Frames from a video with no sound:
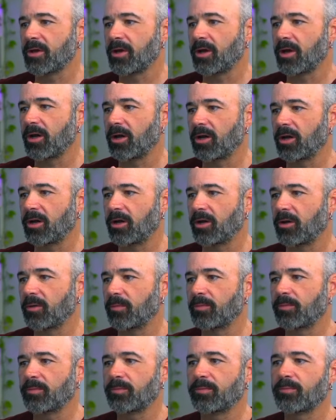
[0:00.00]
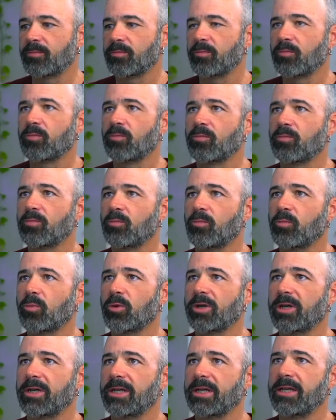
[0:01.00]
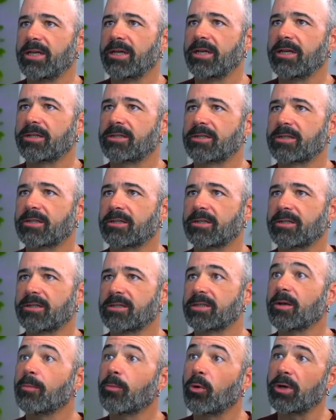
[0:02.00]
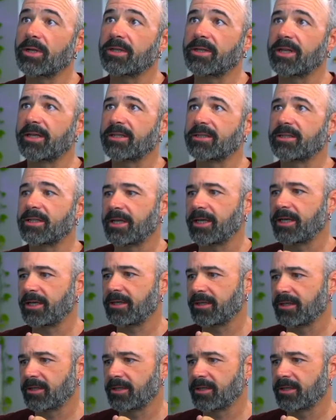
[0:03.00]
we're going to get, at some point that day,